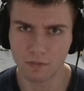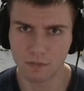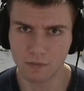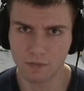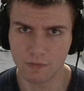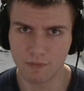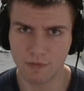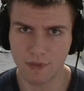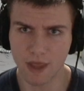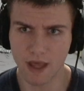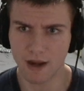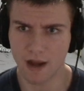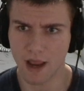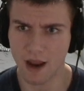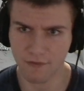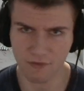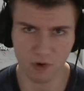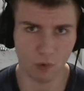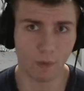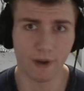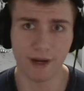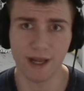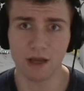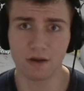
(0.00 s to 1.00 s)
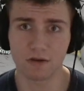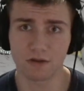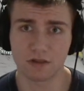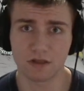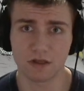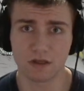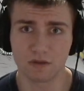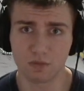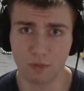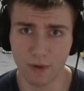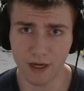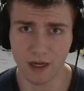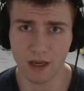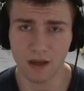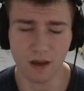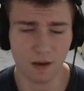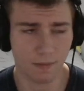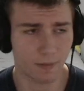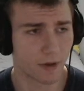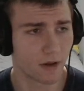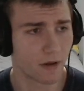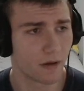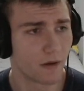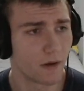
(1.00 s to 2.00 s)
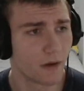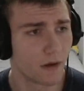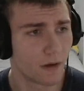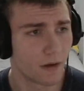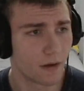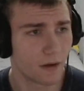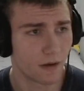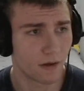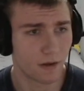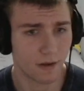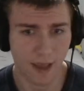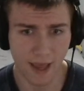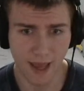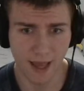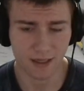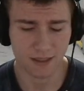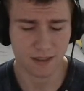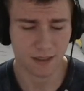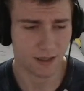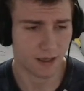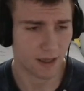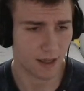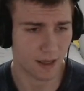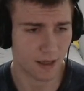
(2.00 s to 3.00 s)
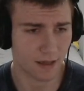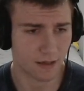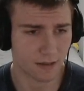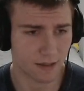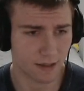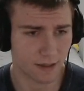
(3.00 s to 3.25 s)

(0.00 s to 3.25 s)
that everyone else is waking up at. And